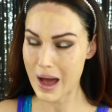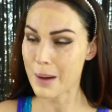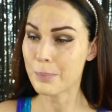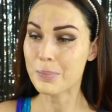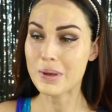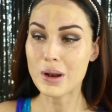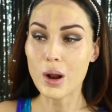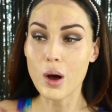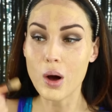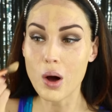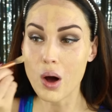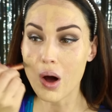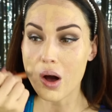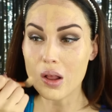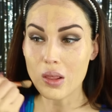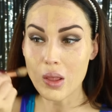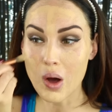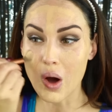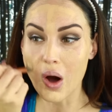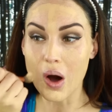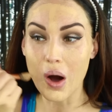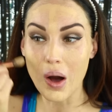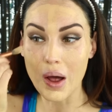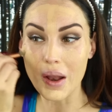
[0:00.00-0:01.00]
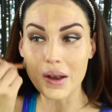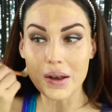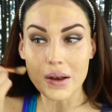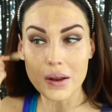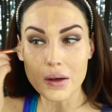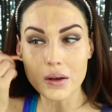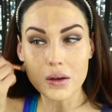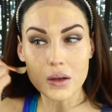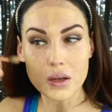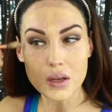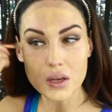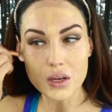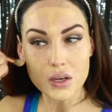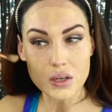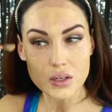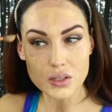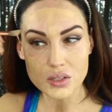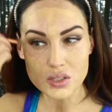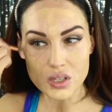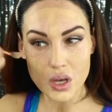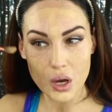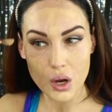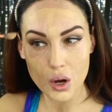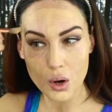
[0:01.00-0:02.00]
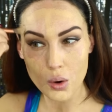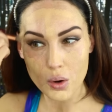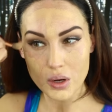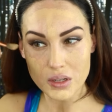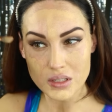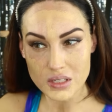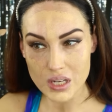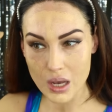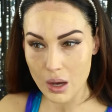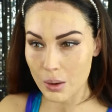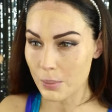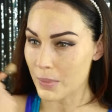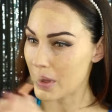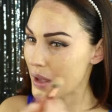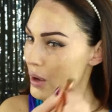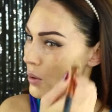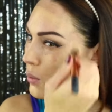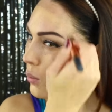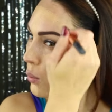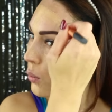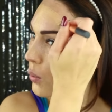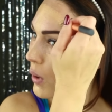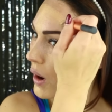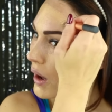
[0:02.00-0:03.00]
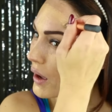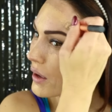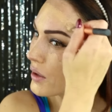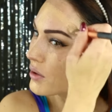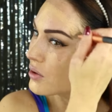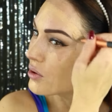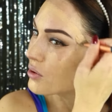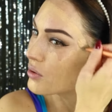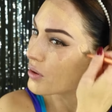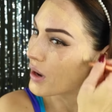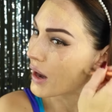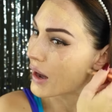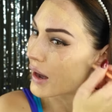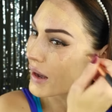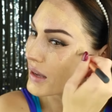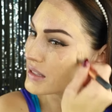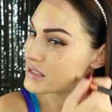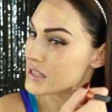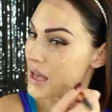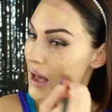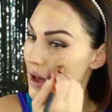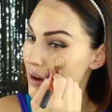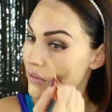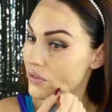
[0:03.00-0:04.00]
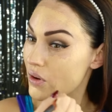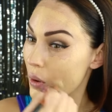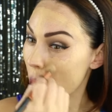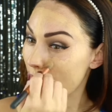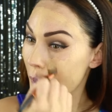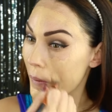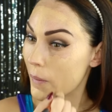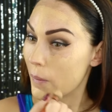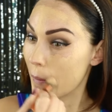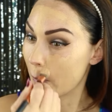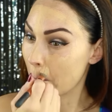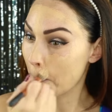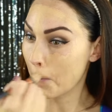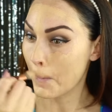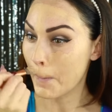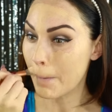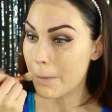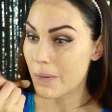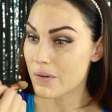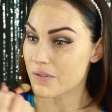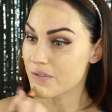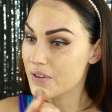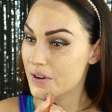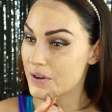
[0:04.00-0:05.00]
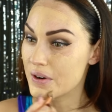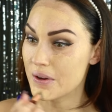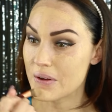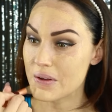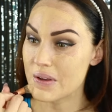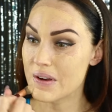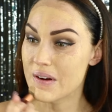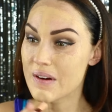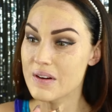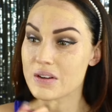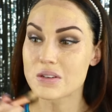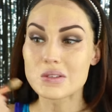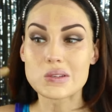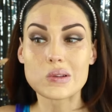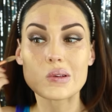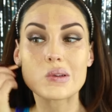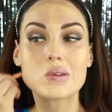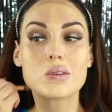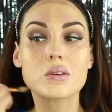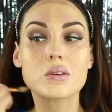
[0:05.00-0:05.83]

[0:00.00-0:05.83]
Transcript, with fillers: Up it all on. So tell me what you guys have going on for New Year's.